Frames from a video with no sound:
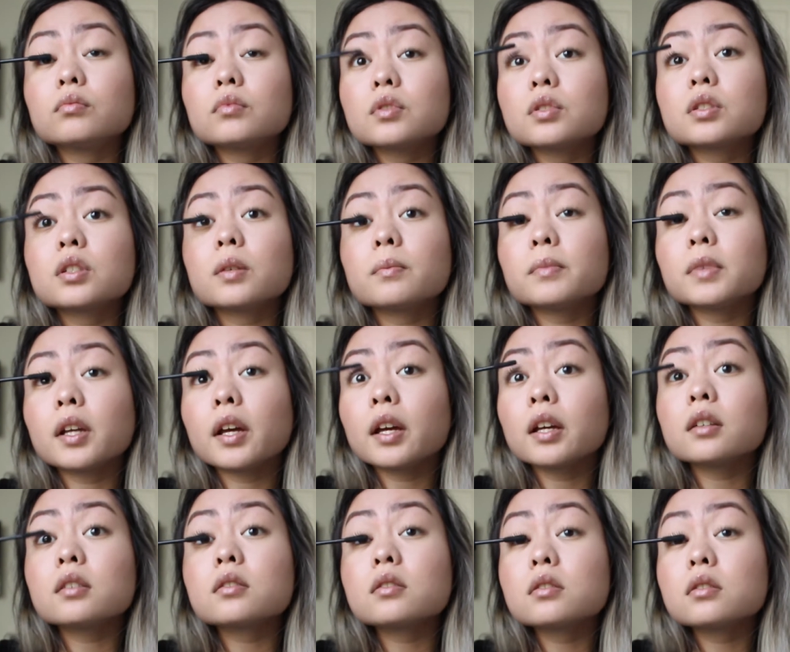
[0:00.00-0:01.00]
some
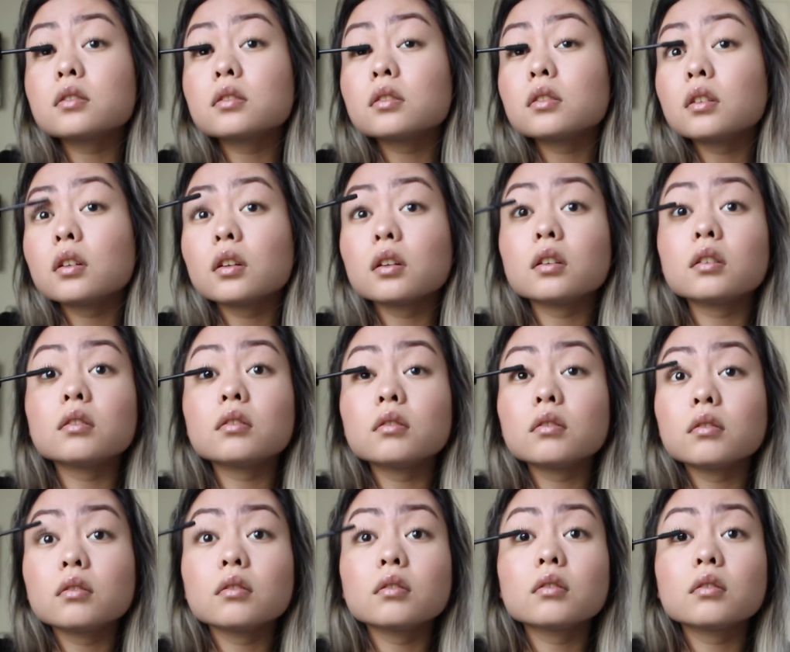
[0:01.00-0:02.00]
days, and
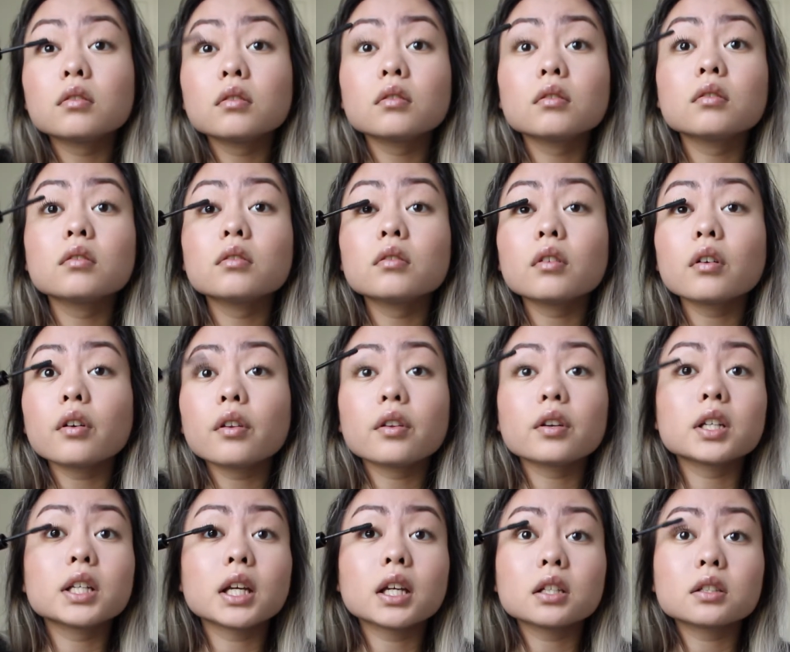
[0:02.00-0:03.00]
then
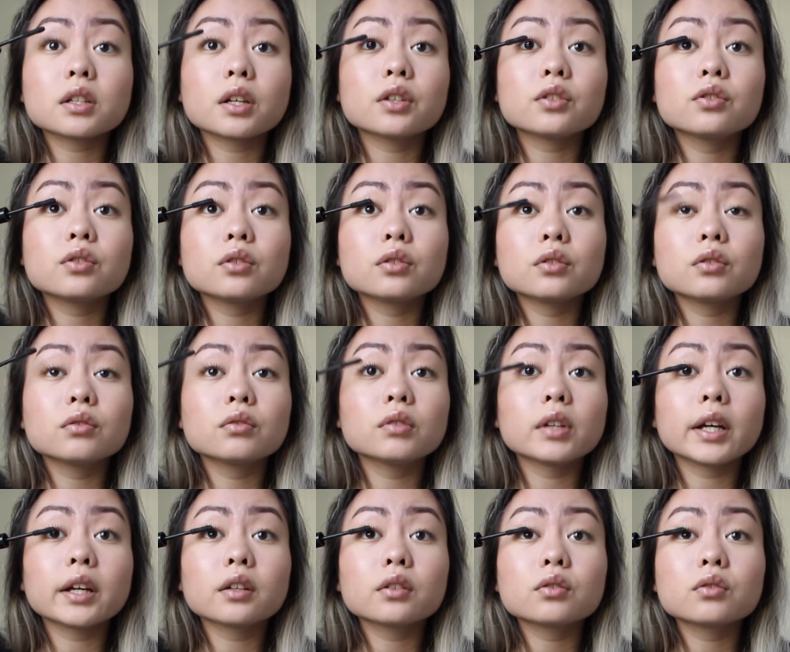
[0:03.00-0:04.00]
other days I do
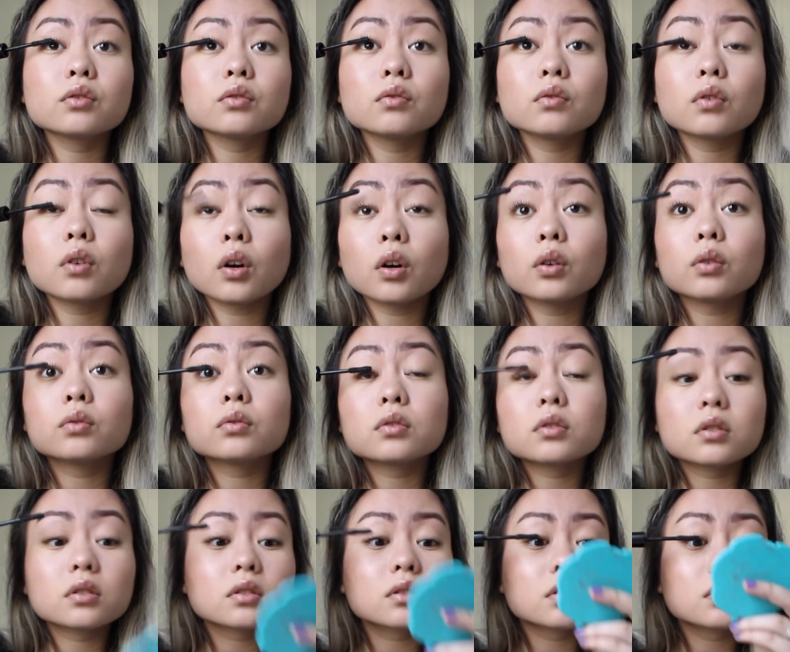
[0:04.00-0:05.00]
like 2
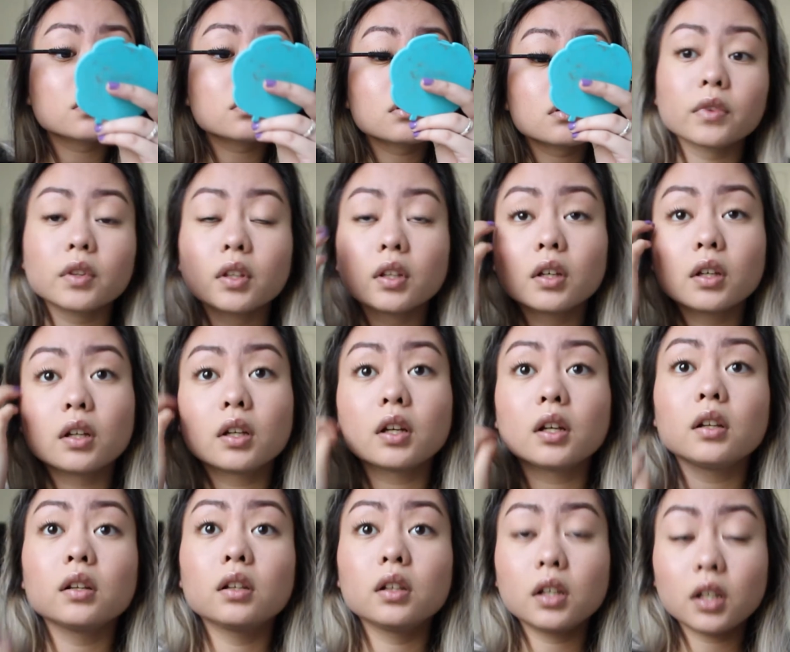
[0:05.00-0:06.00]
coats. And
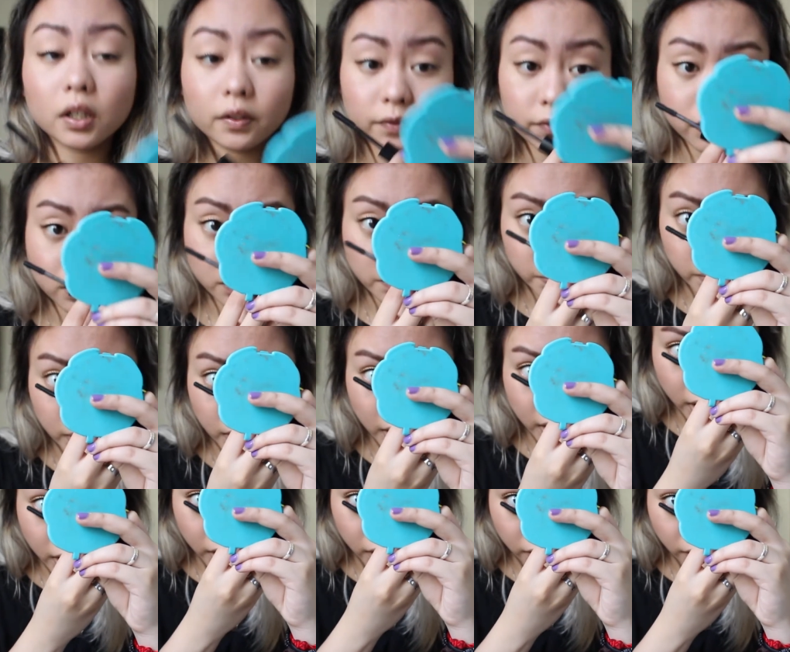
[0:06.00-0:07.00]
I love to
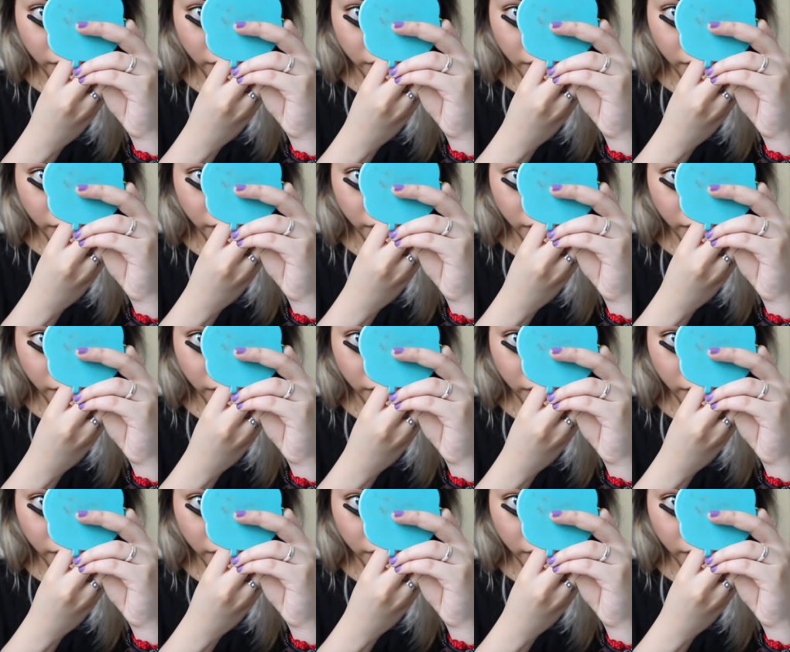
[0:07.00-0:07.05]
apply